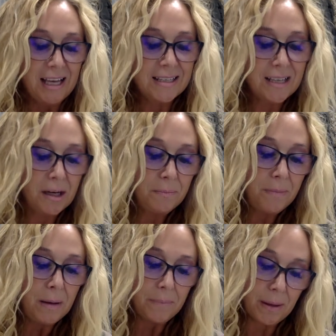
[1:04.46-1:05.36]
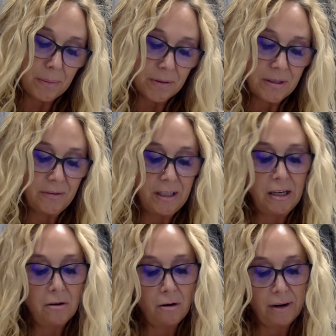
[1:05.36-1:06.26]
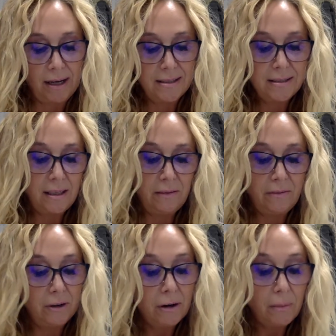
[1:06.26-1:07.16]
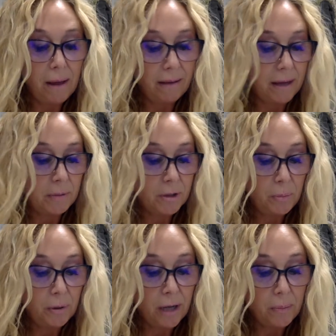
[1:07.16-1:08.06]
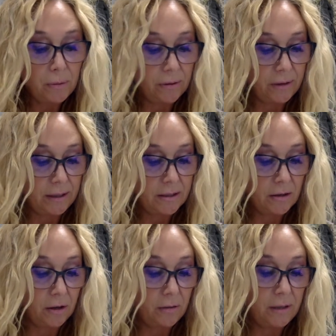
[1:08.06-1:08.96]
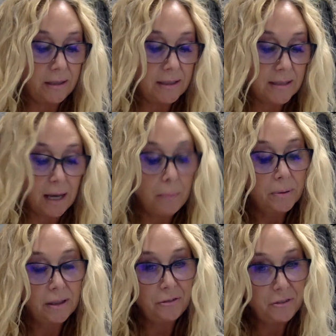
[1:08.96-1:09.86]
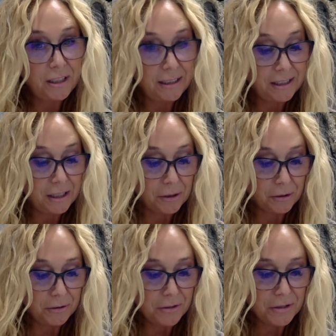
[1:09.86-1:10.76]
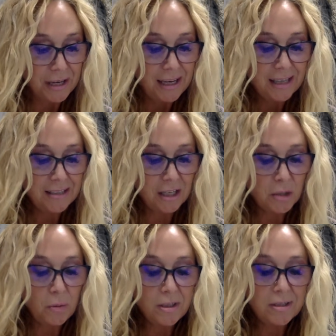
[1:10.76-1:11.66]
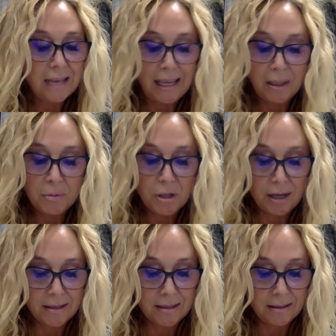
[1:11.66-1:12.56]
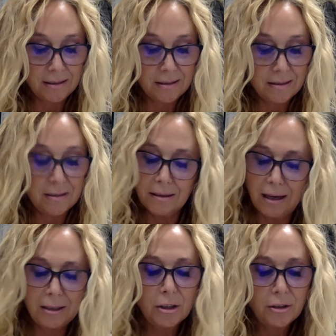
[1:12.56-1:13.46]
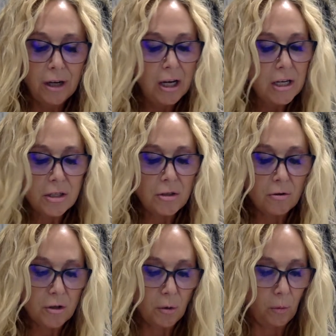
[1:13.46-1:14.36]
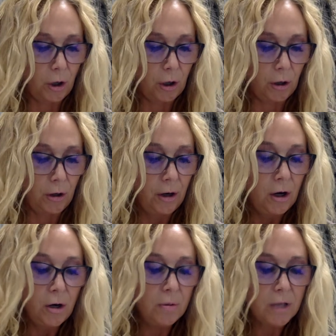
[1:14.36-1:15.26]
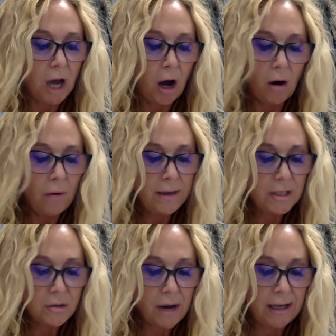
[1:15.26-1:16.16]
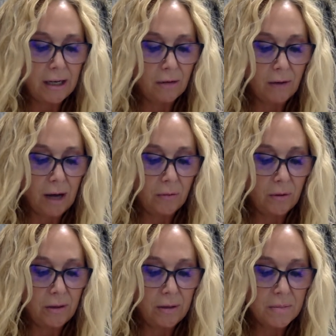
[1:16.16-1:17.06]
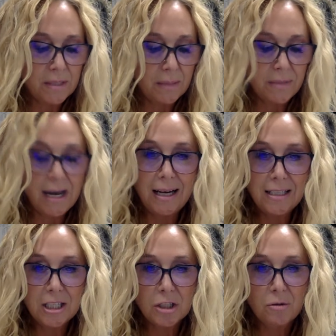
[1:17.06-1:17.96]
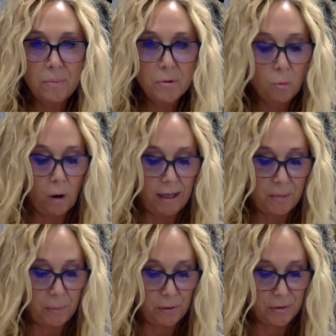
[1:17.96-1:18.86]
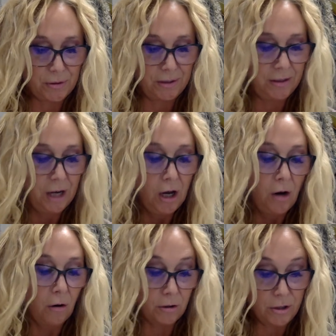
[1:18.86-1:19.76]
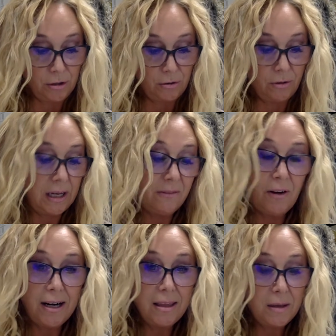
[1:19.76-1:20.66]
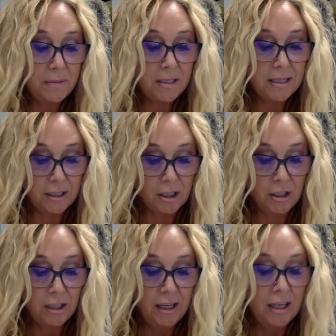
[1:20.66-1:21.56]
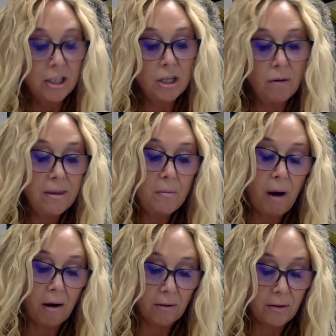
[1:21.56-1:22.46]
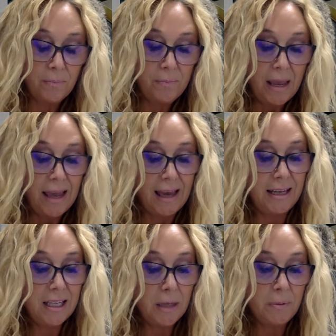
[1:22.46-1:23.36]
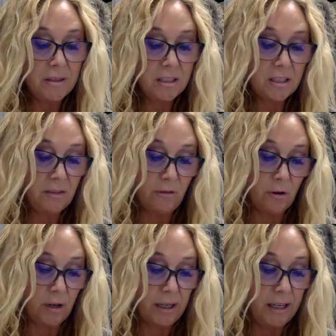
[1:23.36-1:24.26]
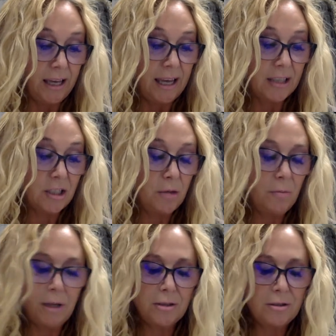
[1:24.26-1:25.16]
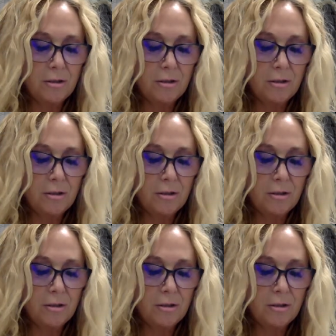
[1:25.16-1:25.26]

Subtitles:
Some members of the Negro race seem very well able to put up with it, though in these uplifting years, such was Caleb Johnson's color social worker, who was always dragging around with him some nondescript white person or two, inviting them to dinner, showing them Harlem, ending up at the Savoy, too much